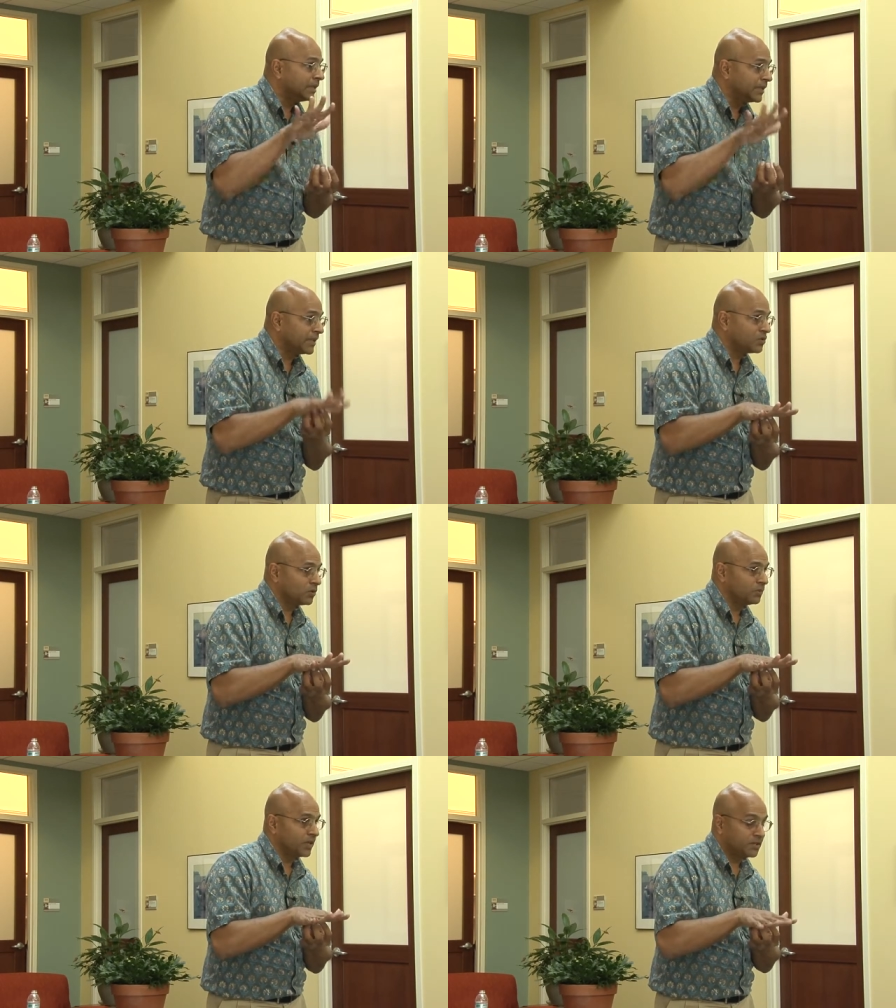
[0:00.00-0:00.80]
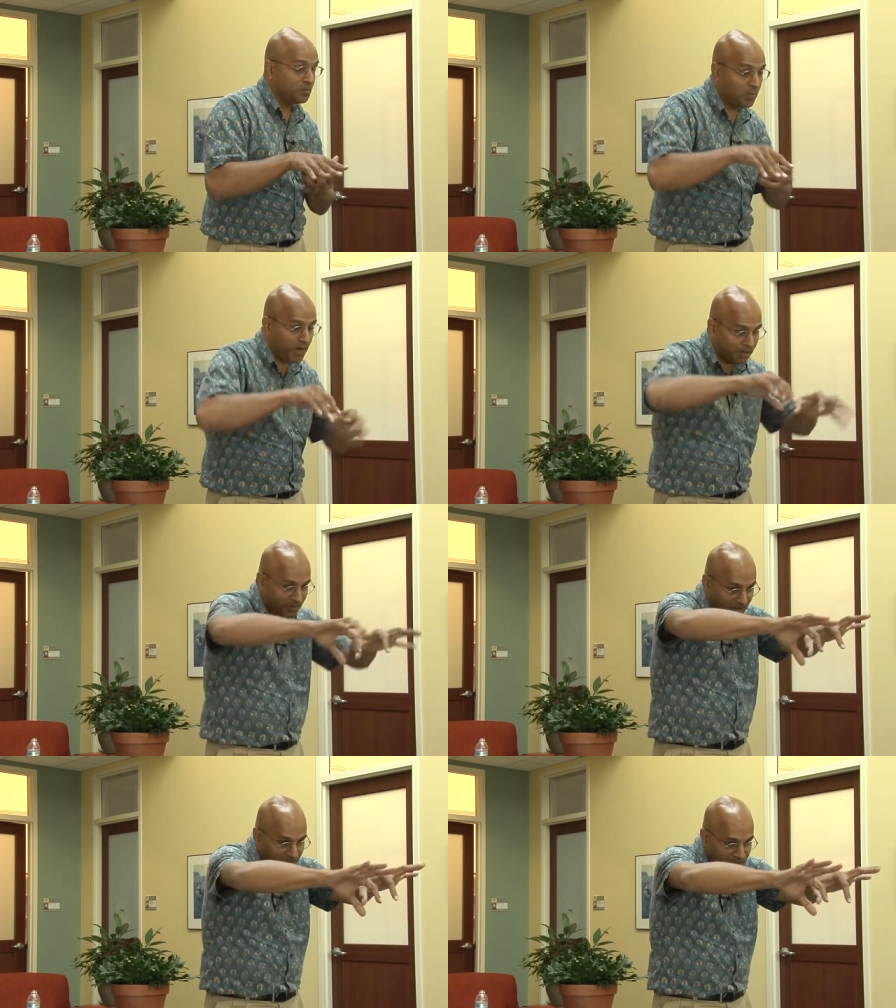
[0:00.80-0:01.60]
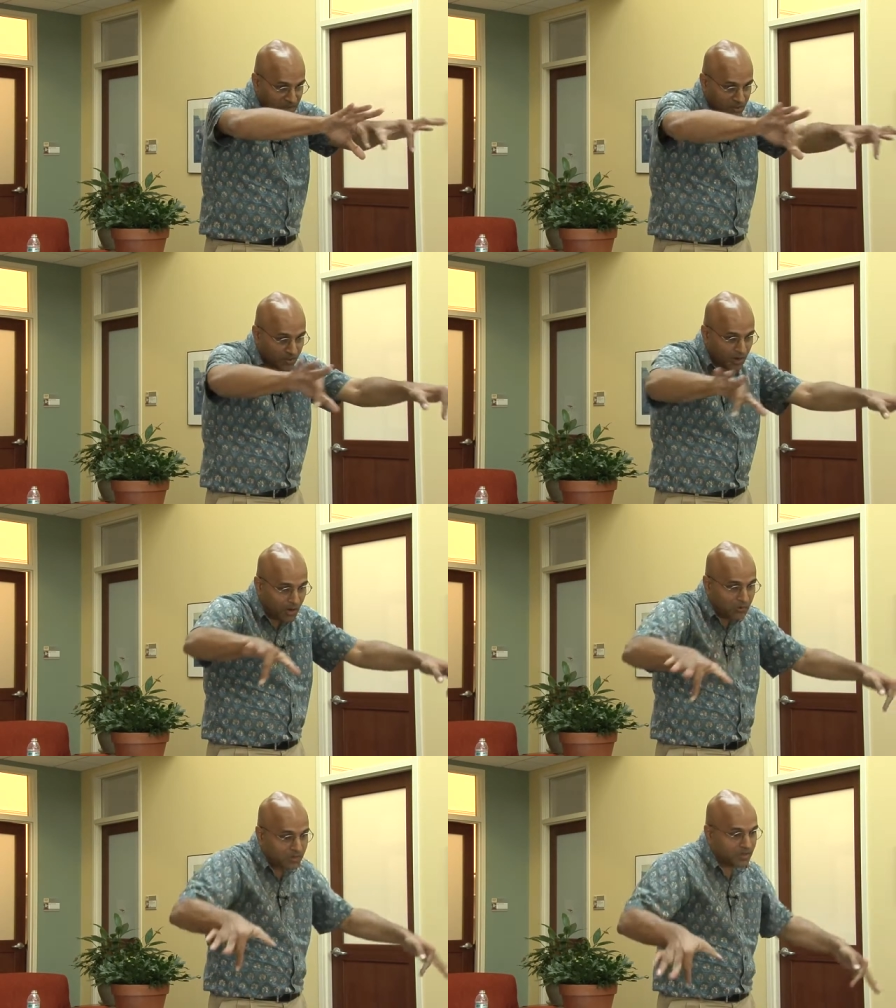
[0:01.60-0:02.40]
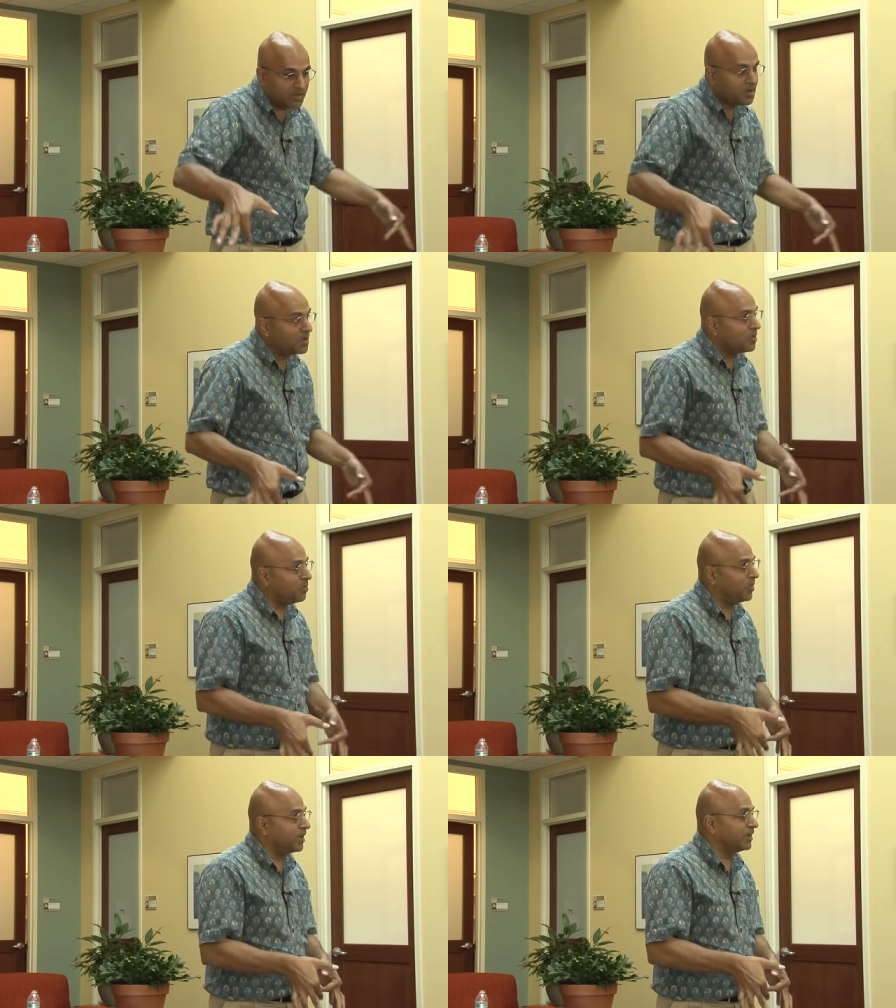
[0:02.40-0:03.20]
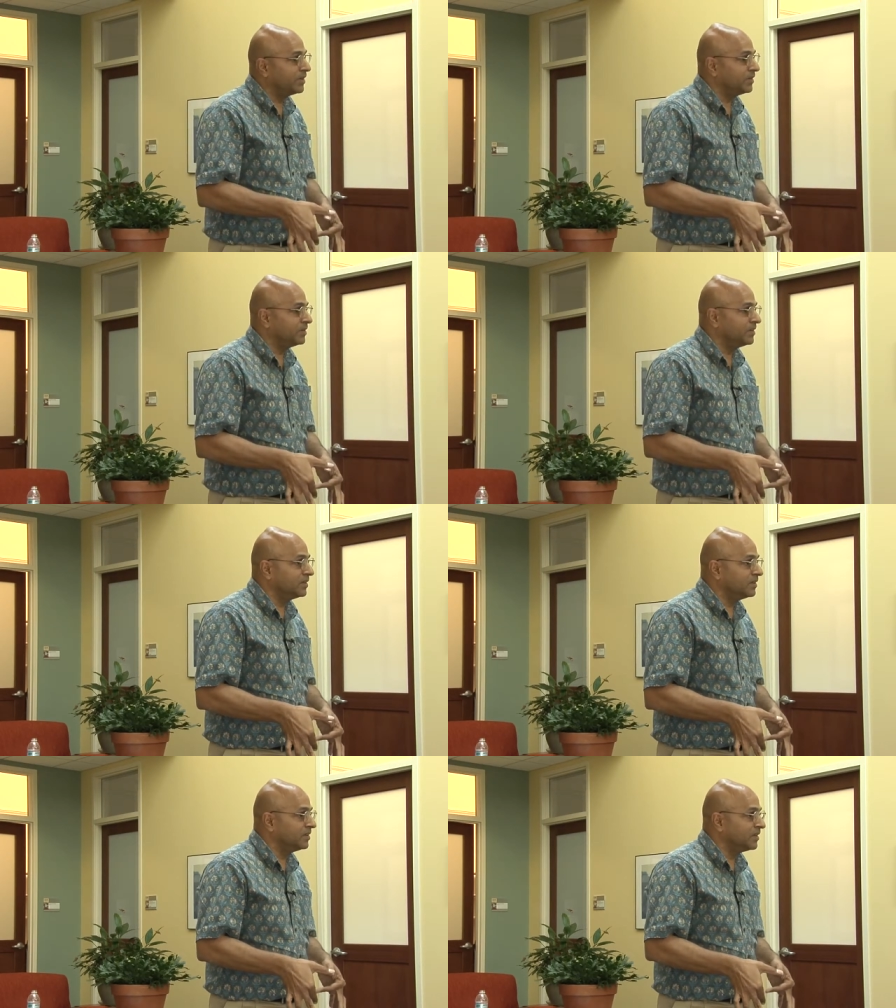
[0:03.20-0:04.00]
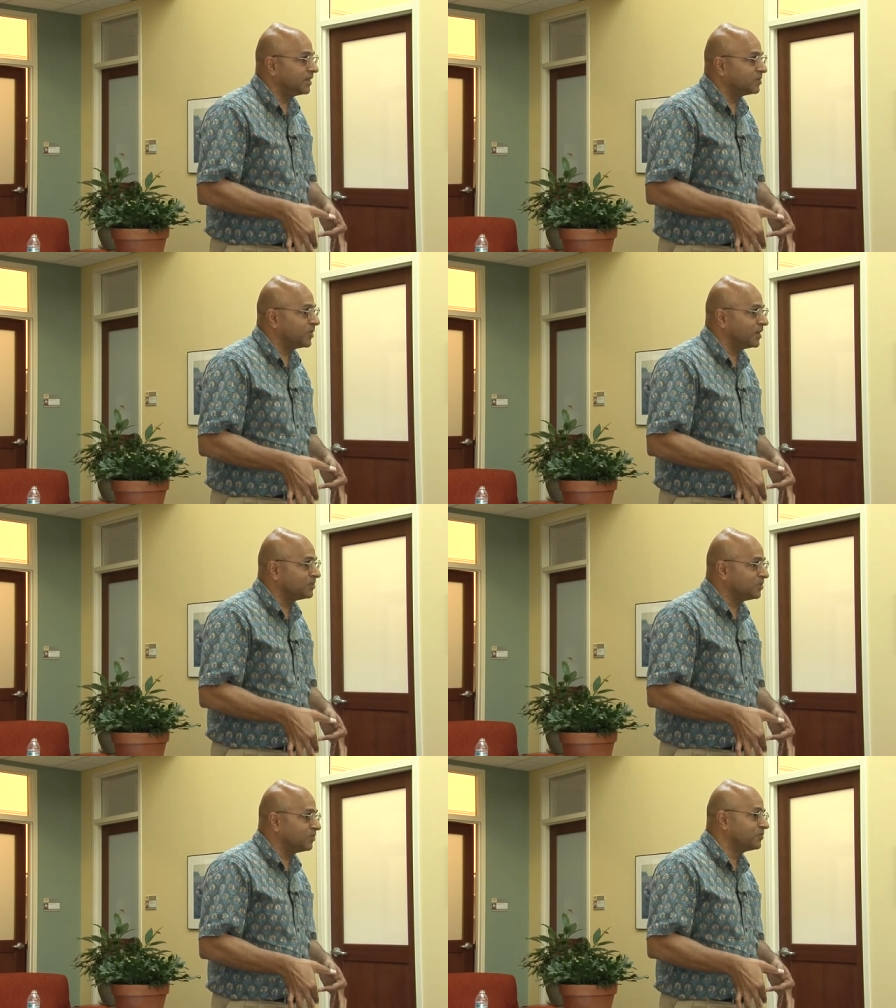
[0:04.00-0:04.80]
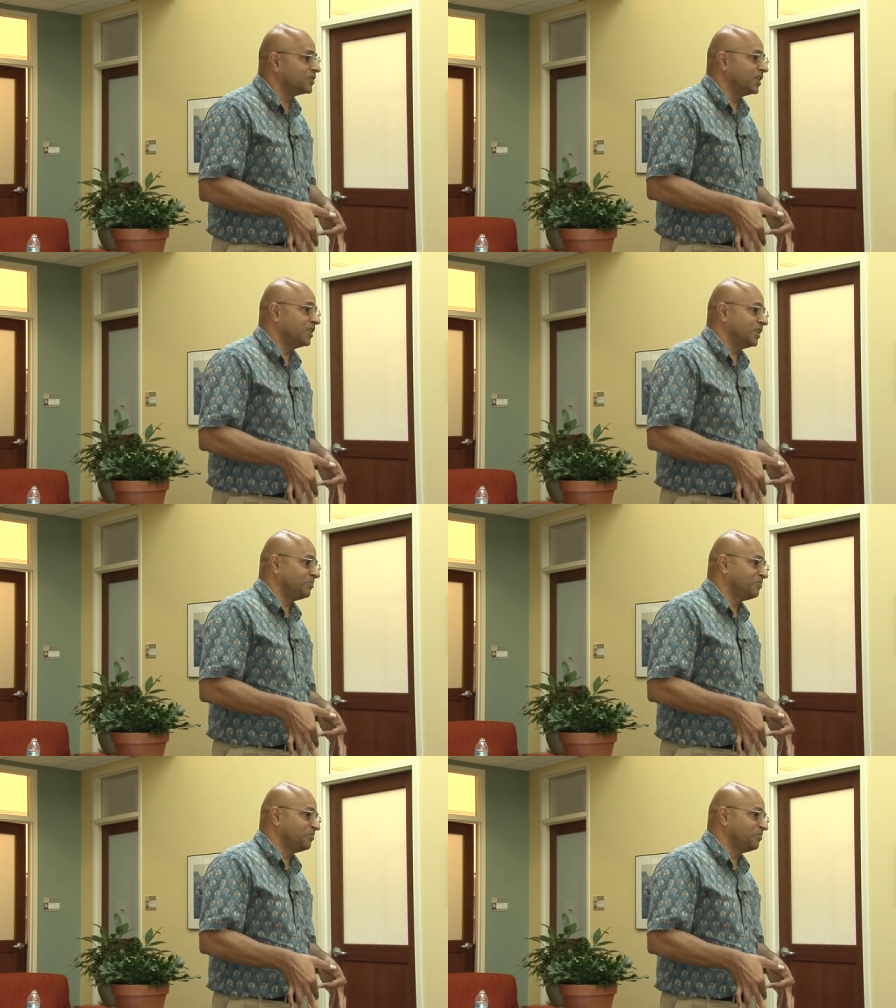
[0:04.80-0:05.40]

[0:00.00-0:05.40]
That sort of village. But it is surrounded by the expansion of Chennai.